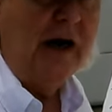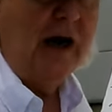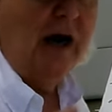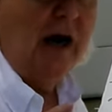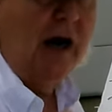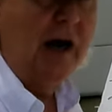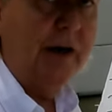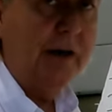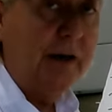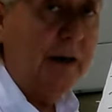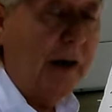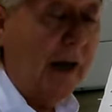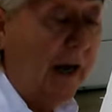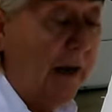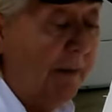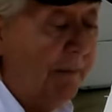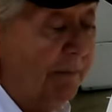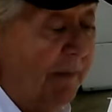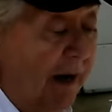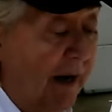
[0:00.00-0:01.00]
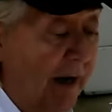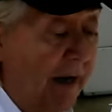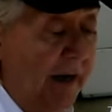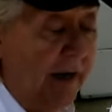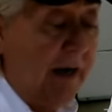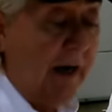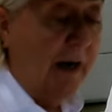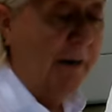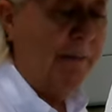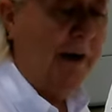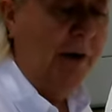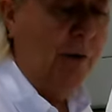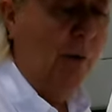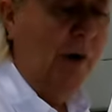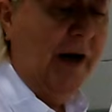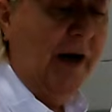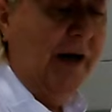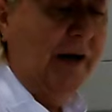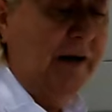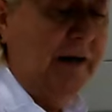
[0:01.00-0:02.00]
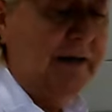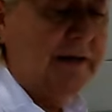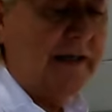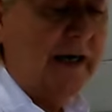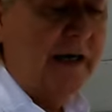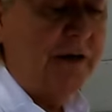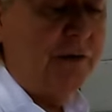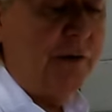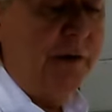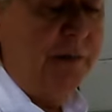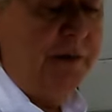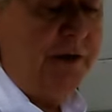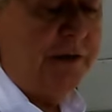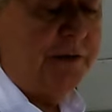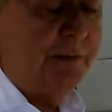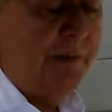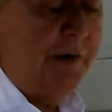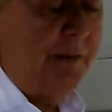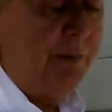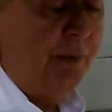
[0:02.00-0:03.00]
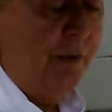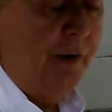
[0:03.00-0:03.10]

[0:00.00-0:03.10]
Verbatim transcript: On my wing, these guys would just be